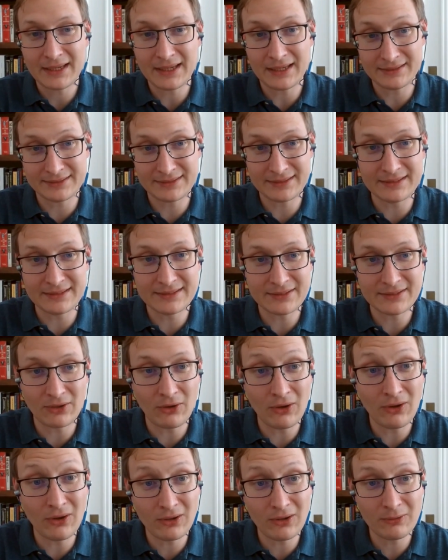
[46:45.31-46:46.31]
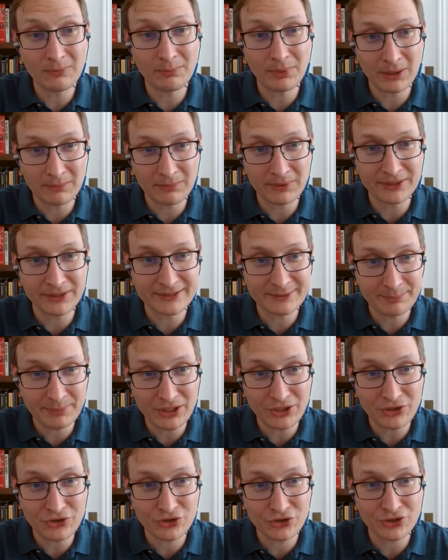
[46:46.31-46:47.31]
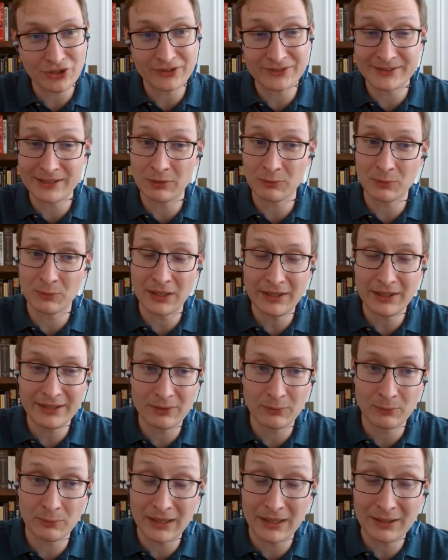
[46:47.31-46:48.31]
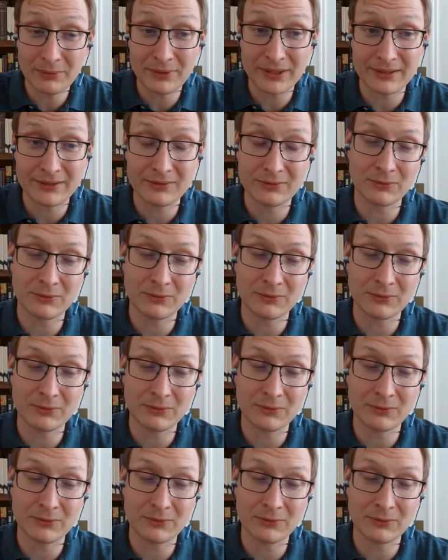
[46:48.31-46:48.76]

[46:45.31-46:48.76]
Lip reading: And since all public speech is now routed,